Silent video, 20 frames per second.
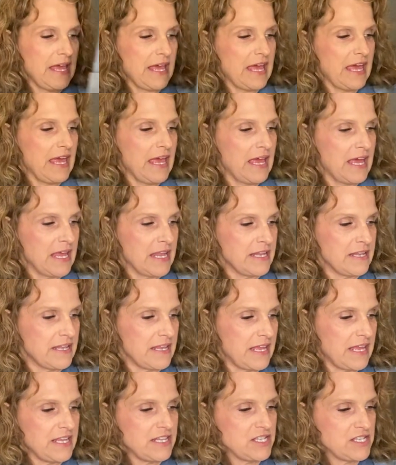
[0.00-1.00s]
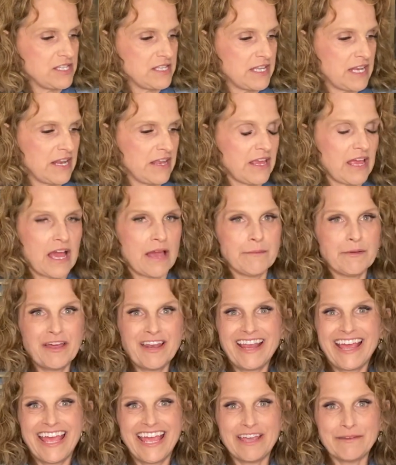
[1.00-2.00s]
And it's that I'm
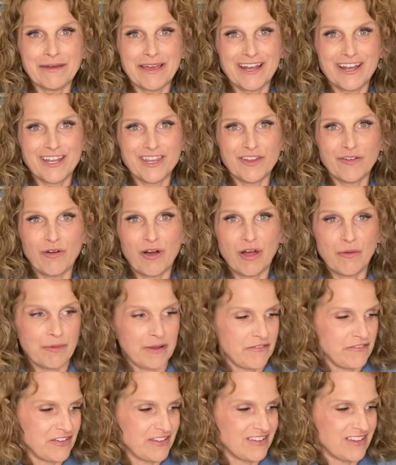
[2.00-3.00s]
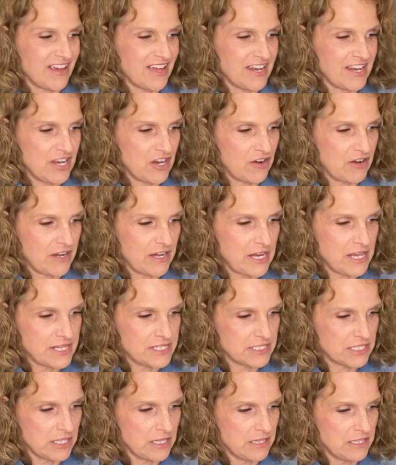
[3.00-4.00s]
gonna hang mine on the wall, but I've just got it here on an
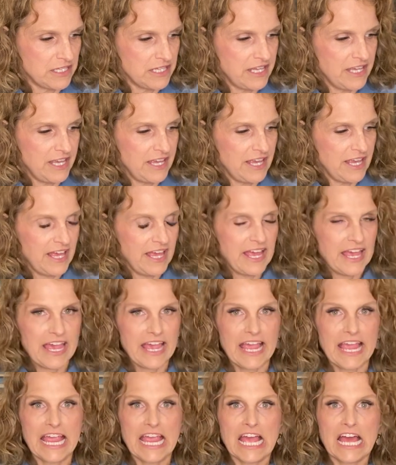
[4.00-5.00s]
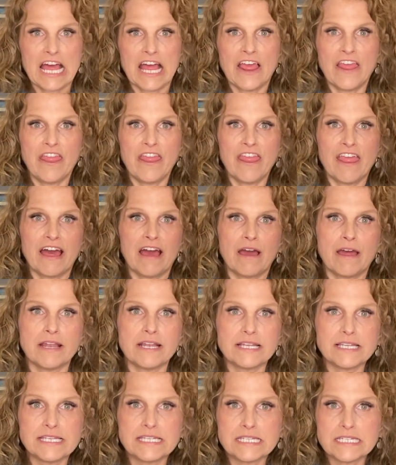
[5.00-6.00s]
easel. And
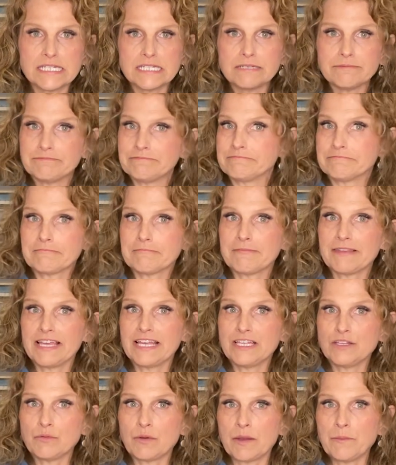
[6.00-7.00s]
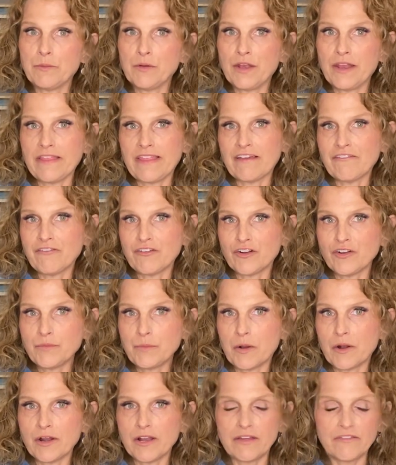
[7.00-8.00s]
that is what I'm putting that first
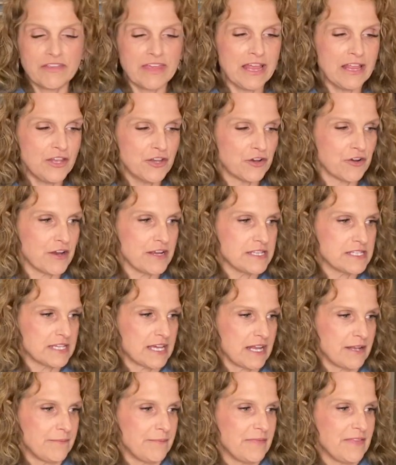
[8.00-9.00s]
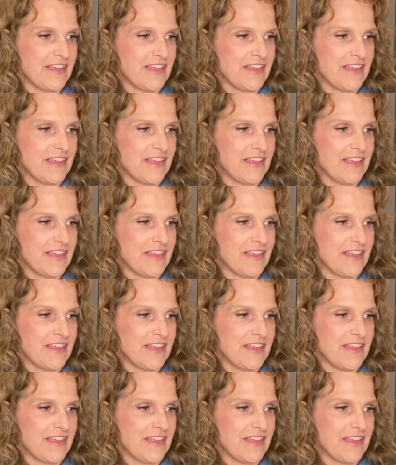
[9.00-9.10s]
part of calendar crates on.